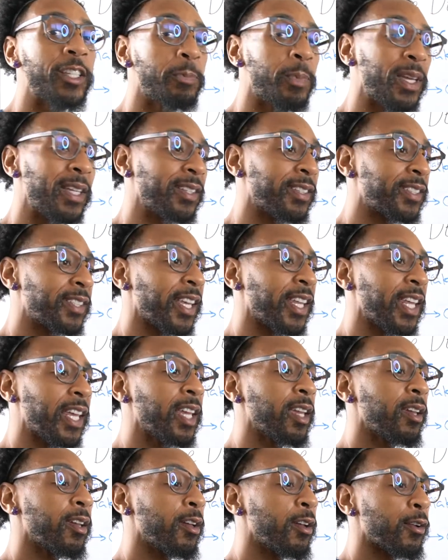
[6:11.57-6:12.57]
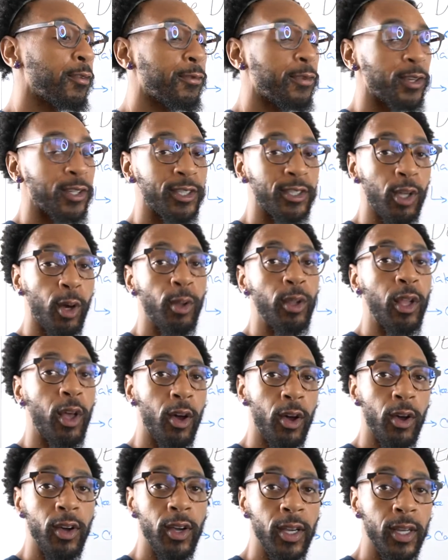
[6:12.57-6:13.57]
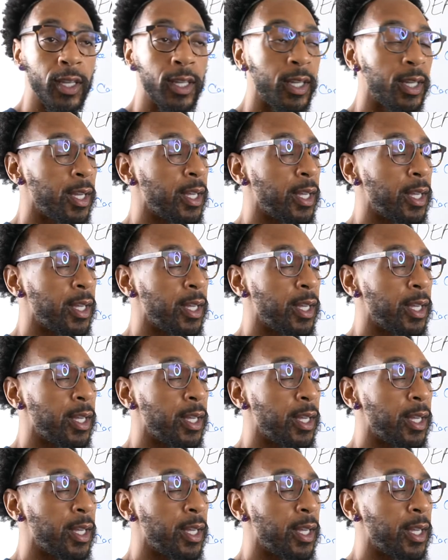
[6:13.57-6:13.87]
been sitting for so long,